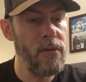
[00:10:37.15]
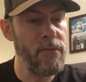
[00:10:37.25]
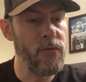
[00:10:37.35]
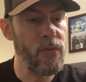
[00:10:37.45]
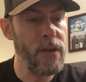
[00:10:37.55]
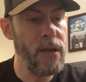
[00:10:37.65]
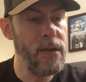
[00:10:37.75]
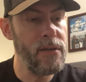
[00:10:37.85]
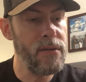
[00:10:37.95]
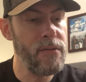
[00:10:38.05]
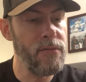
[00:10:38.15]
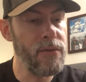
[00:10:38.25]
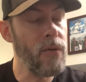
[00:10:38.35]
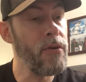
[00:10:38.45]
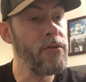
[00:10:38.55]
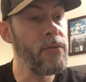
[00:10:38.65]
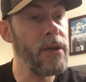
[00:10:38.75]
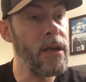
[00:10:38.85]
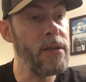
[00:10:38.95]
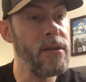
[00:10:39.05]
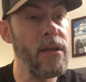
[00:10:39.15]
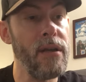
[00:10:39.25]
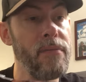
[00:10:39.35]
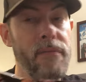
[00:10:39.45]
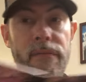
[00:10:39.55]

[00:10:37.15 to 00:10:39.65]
from 28. This is recorded in 2018.